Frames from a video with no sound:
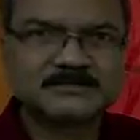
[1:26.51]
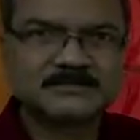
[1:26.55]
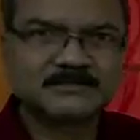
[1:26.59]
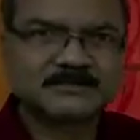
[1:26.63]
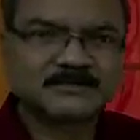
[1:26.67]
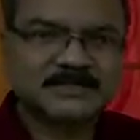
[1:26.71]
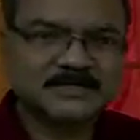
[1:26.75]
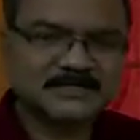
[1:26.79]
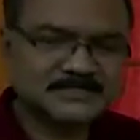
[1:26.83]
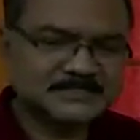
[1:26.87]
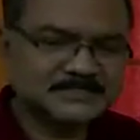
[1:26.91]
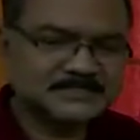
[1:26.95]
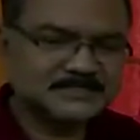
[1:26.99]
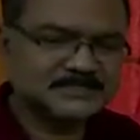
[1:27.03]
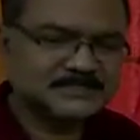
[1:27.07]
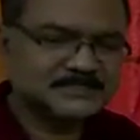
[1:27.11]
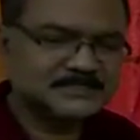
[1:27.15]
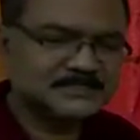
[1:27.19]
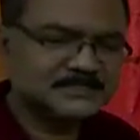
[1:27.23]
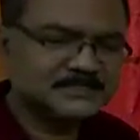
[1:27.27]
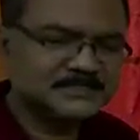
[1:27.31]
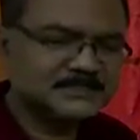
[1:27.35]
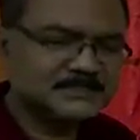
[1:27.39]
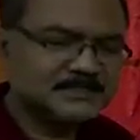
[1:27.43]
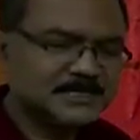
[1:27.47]
cousin,
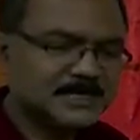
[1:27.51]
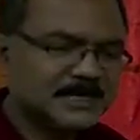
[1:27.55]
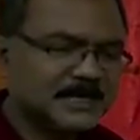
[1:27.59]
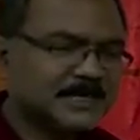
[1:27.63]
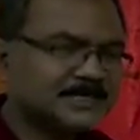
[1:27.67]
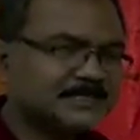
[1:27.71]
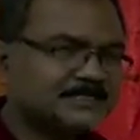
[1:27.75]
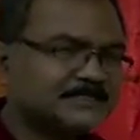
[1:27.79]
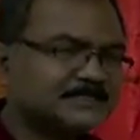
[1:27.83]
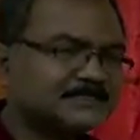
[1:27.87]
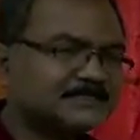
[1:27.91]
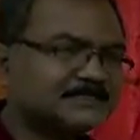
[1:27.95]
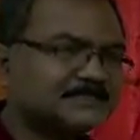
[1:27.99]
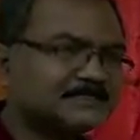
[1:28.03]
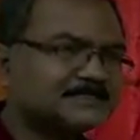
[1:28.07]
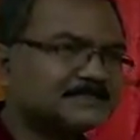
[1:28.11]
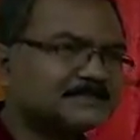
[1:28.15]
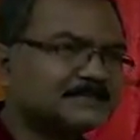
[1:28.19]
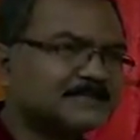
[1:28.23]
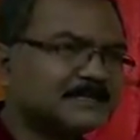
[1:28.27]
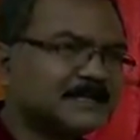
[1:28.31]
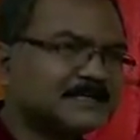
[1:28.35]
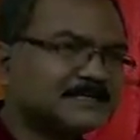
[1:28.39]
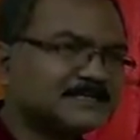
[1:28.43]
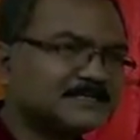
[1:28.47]
and in
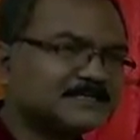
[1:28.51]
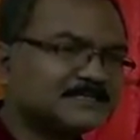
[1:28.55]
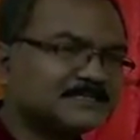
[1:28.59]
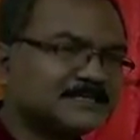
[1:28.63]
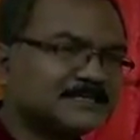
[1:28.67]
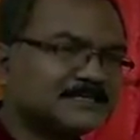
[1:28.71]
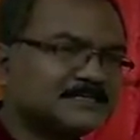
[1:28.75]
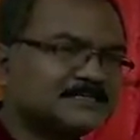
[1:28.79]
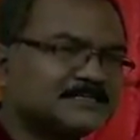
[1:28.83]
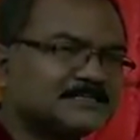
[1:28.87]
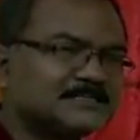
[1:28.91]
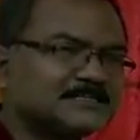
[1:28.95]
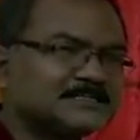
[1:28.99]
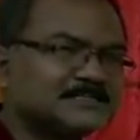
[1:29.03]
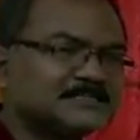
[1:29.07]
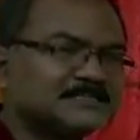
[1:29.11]
the right side